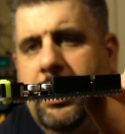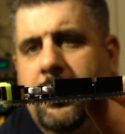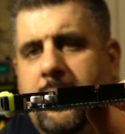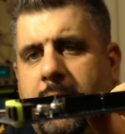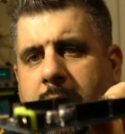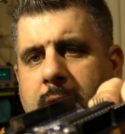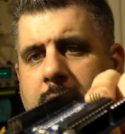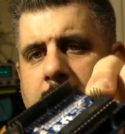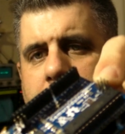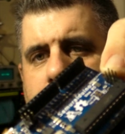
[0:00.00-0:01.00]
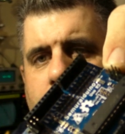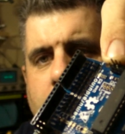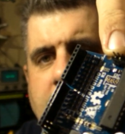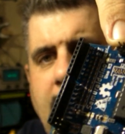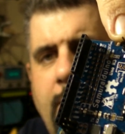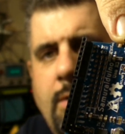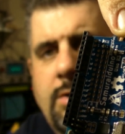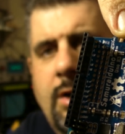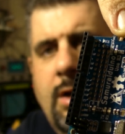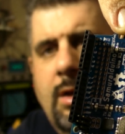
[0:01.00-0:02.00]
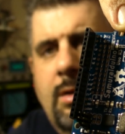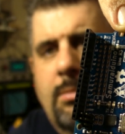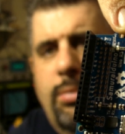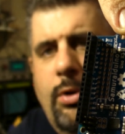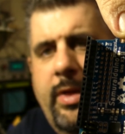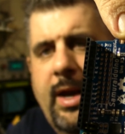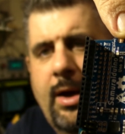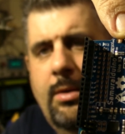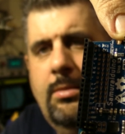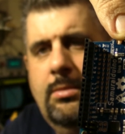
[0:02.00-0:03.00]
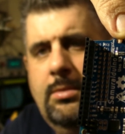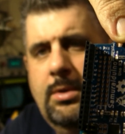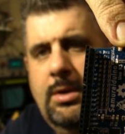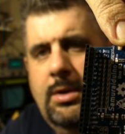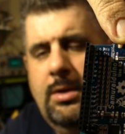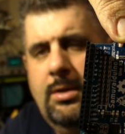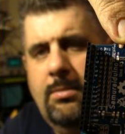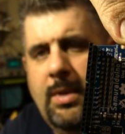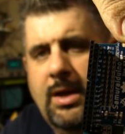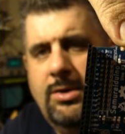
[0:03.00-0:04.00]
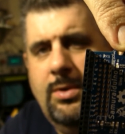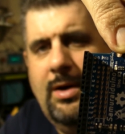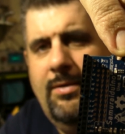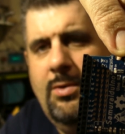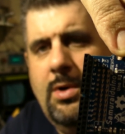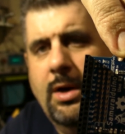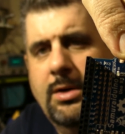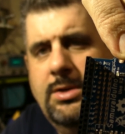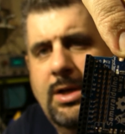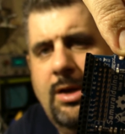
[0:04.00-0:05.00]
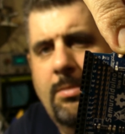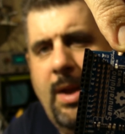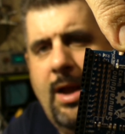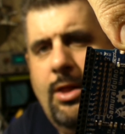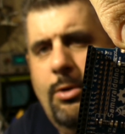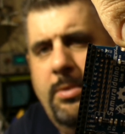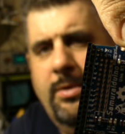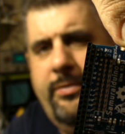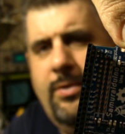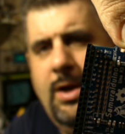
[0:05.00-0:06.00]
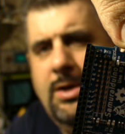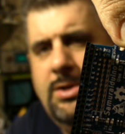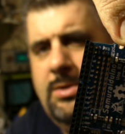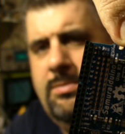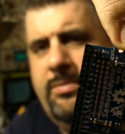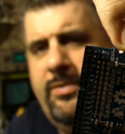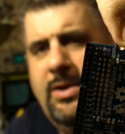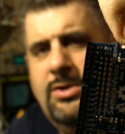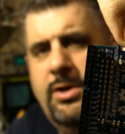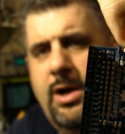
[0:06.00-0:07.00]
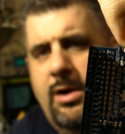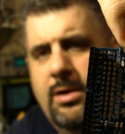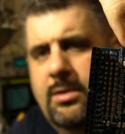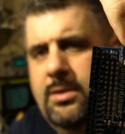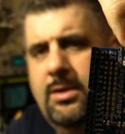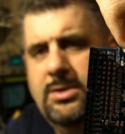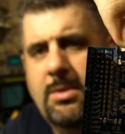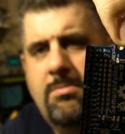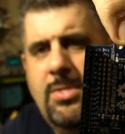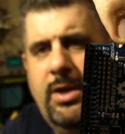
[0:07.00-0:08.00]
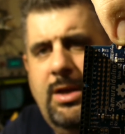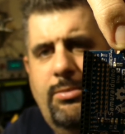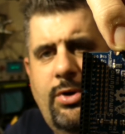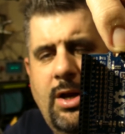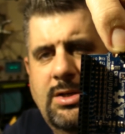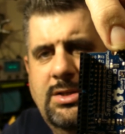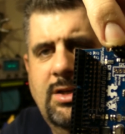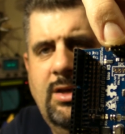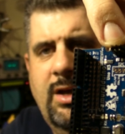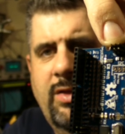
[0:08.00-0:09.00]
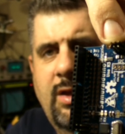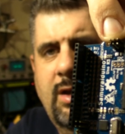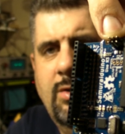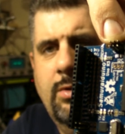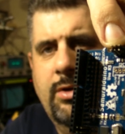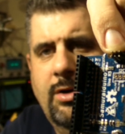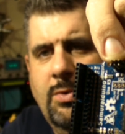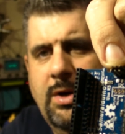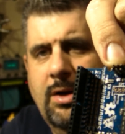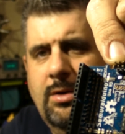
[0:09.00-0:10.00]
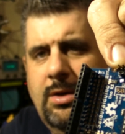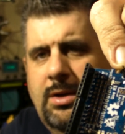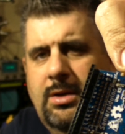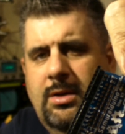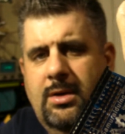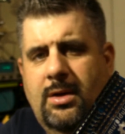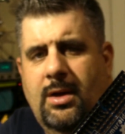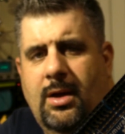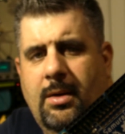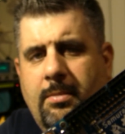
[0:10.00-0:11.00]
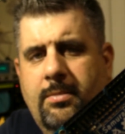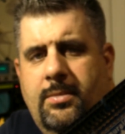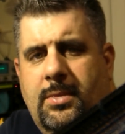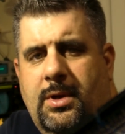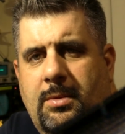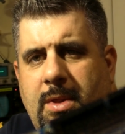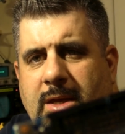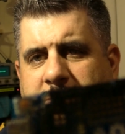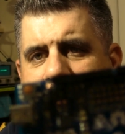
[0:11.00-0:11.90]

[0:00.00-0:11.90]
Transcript: it, prototyping your circuit, pull that out, make it do whatever you want. Check your mail, open your fridge, feed your dog. There's a million projects online that you can do with Arduino. I mean, that's